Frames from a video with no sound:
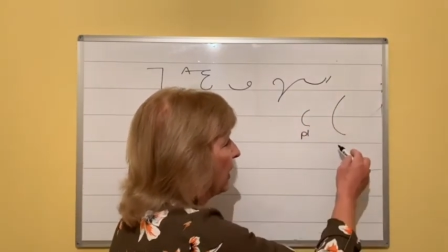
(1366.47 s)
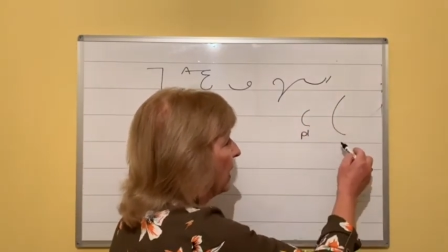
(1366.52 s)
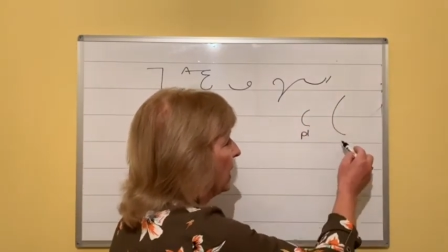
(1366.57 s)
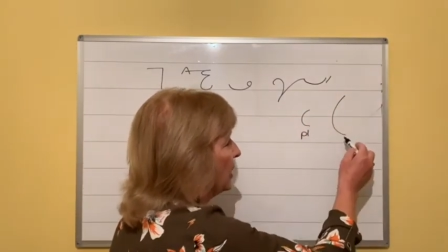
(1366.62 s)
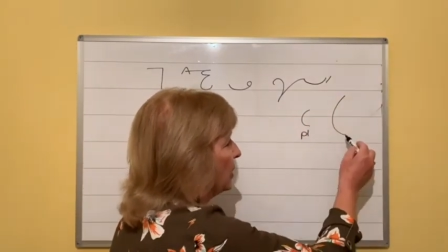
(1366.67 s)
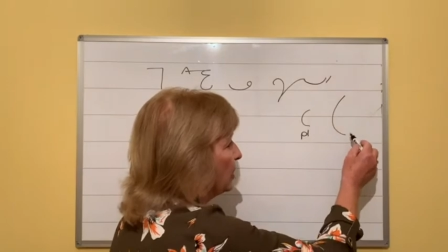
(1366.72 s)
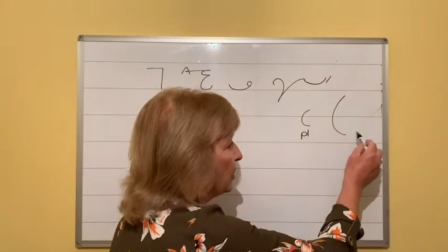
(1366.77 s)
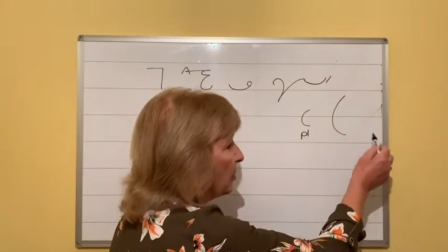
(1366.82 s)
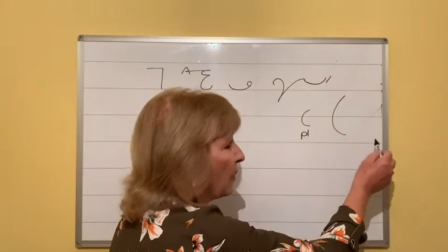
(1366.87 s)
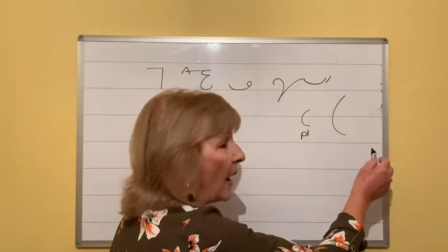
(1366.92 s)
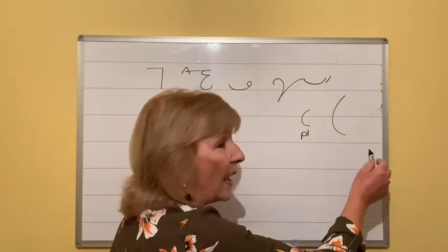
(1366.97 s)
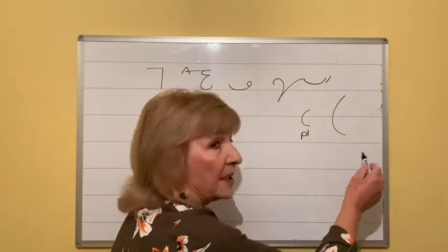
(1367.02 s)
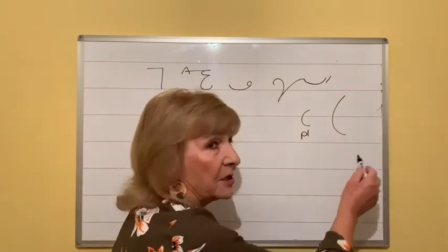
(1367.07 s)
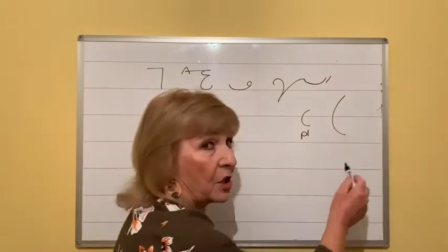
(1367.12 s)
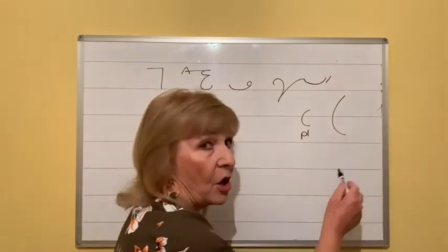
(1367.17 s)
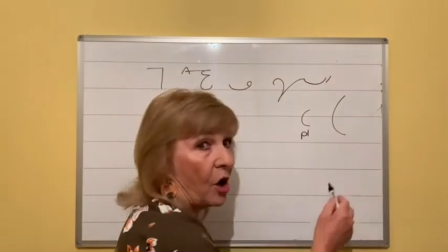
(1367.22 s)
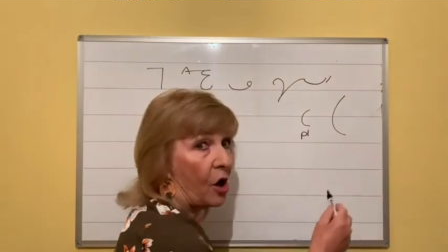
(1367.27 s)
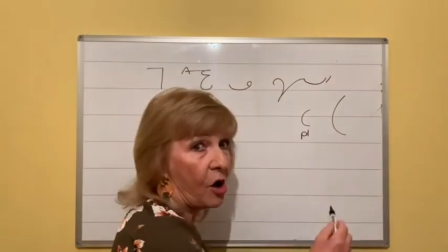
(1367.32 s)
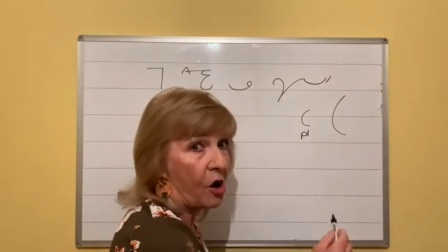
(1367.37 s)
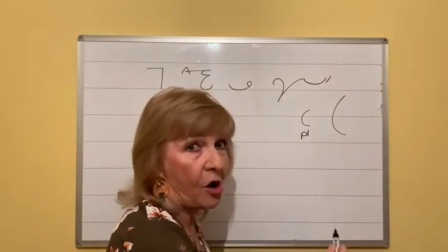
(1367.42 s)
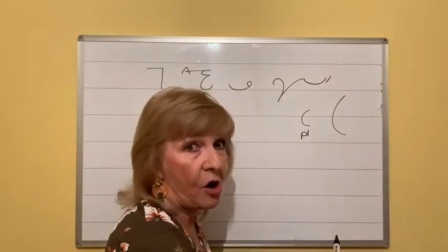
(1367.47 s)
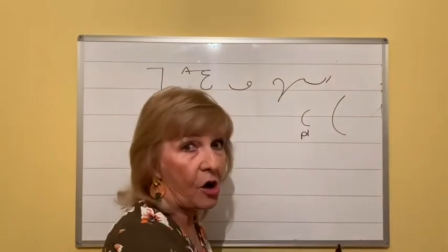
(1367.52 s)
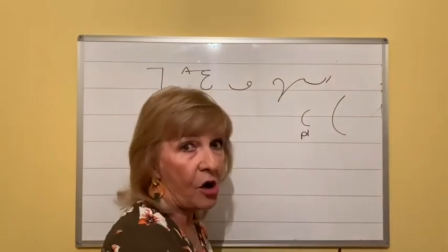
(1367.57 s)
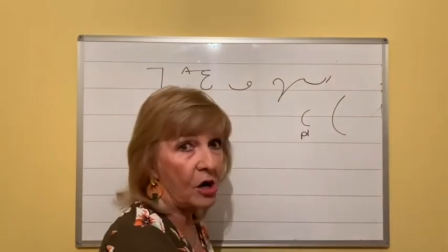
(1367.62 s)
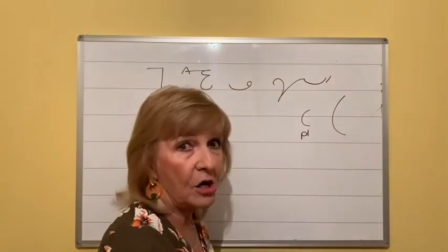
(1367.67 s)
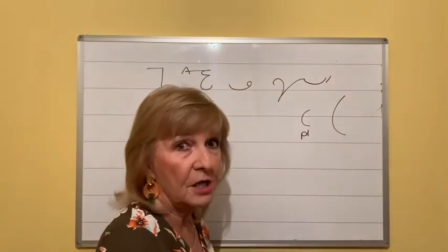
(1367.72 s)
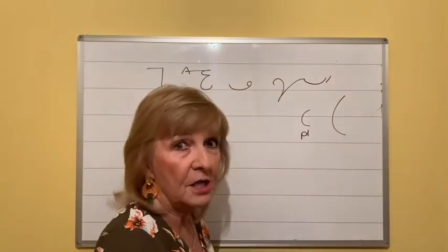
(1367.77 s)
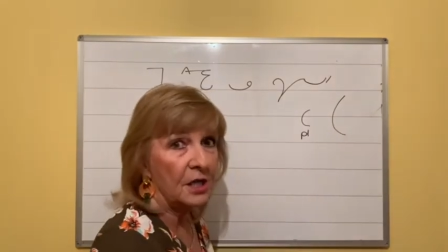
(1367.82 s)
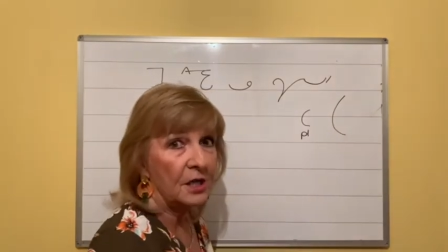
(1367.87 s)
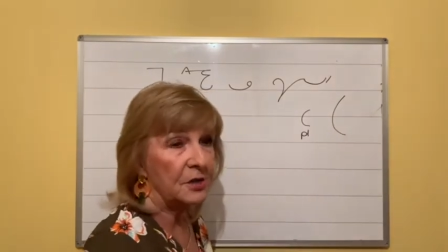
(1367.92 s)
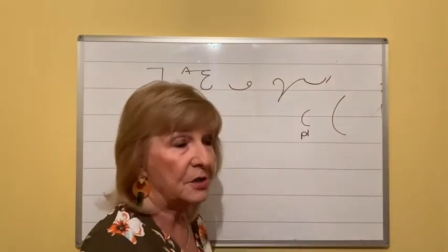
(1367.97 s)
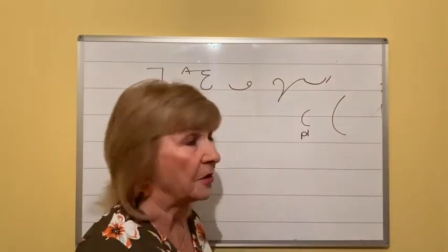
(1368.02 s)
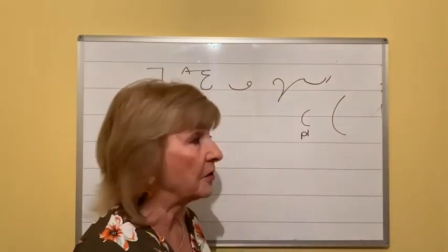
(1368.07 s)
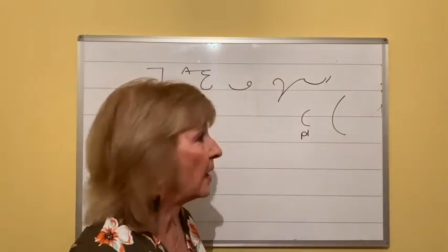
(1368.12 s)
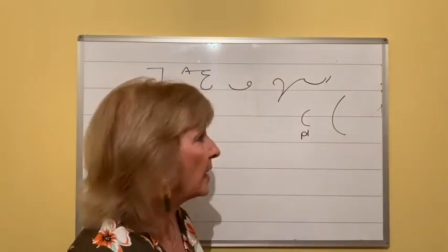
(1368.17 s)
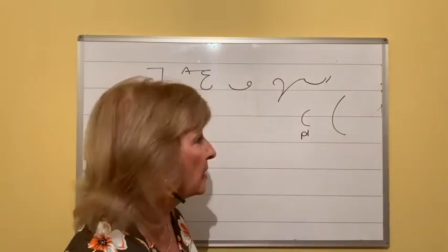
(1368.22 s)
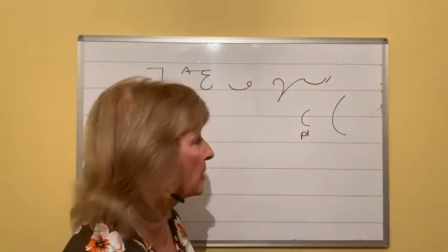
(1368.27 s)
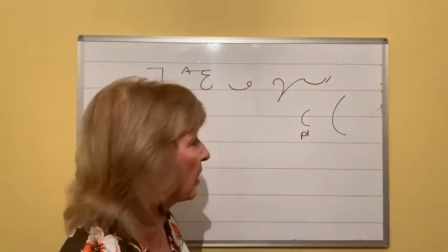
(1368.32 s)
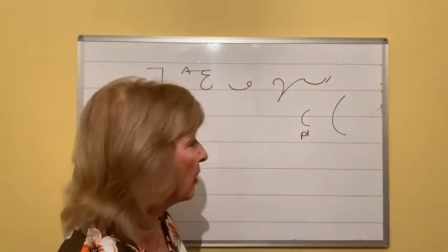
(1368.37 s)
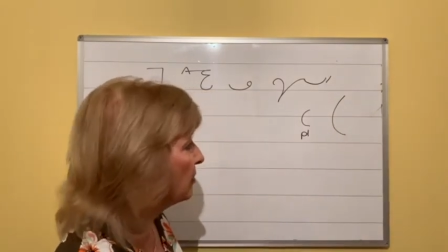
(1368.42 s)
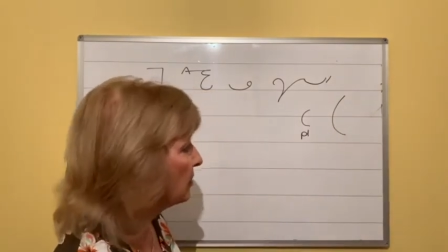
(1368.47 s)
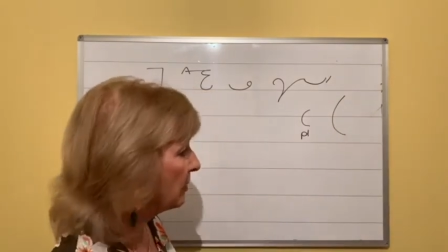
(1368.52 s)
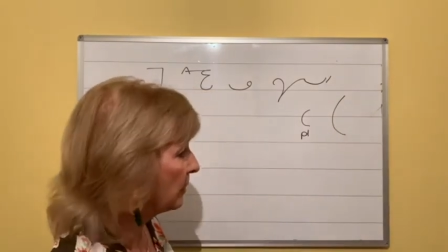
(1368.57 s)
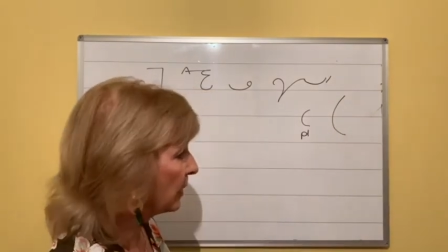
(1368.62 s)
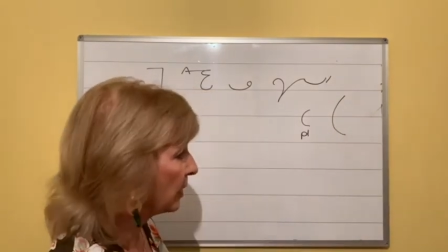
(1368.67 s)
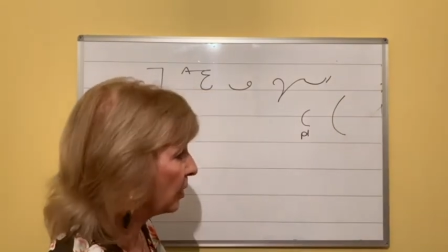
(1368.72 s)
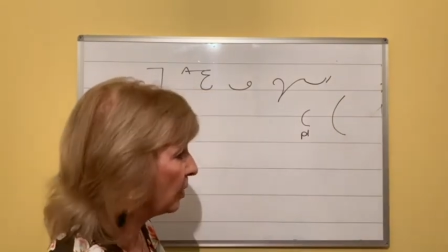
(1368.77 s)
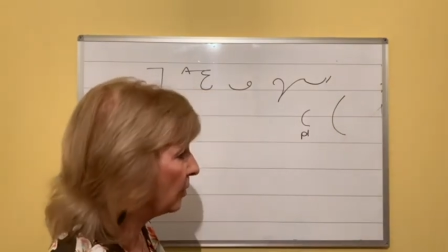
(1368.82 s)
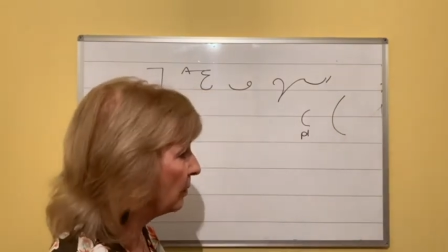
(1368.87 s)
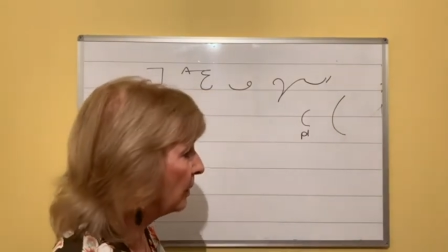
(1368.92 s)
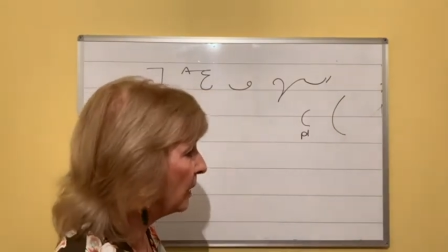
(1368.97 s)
to add R. So that's going to become